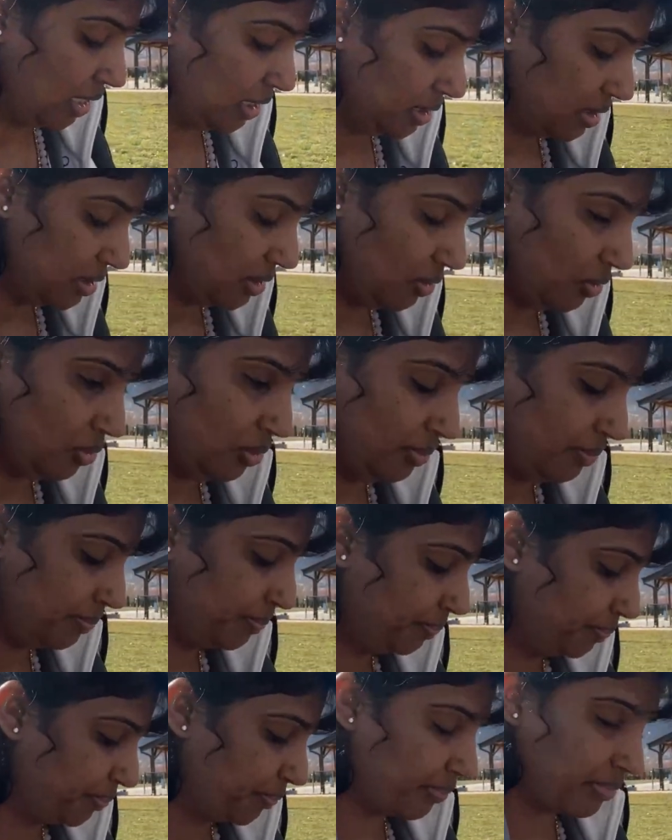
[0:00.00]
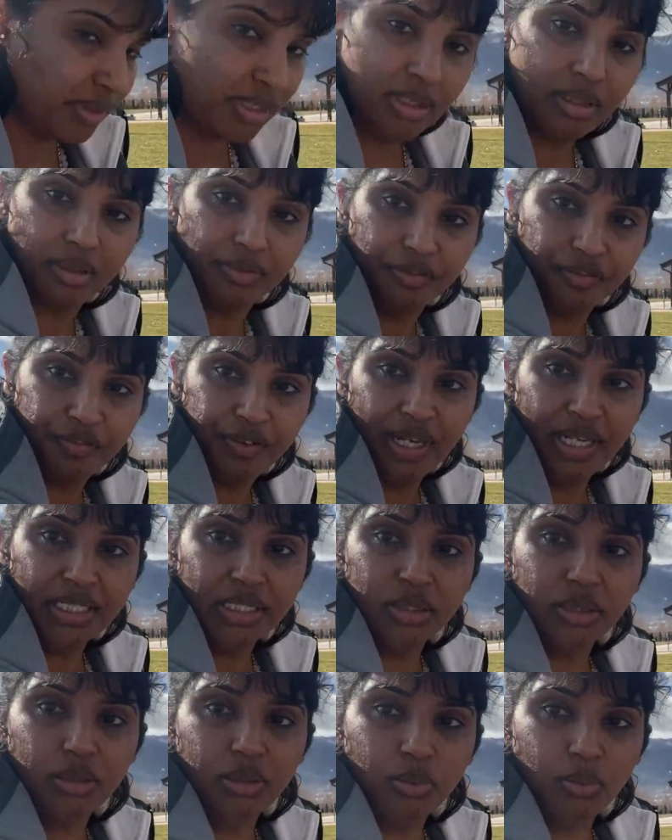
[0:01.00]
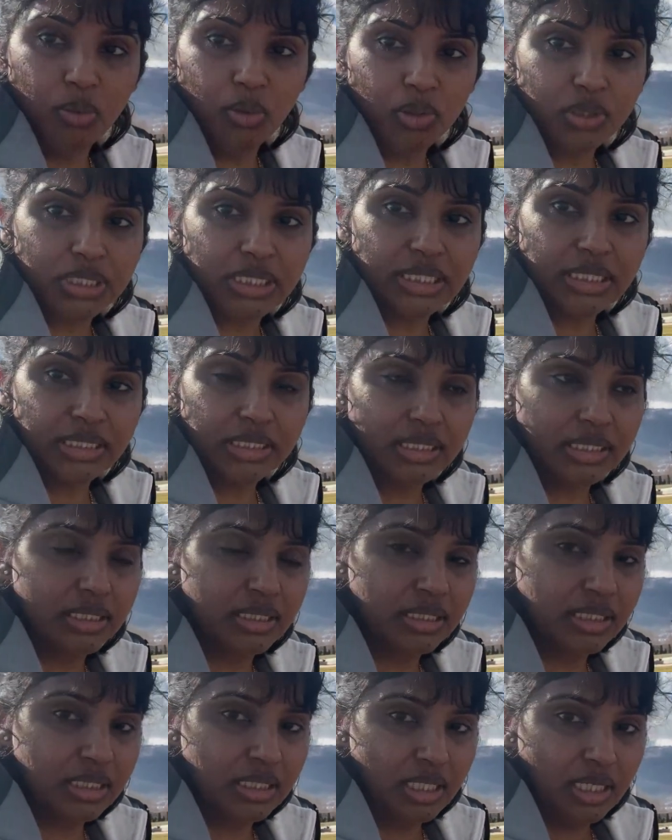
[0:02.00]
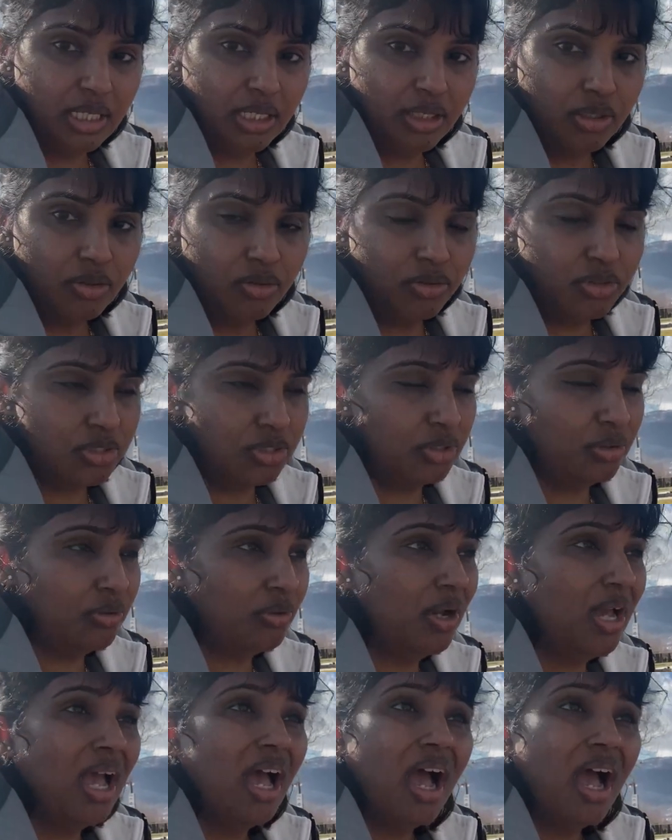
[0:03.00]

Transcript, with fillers: So, fed, watered, good to go.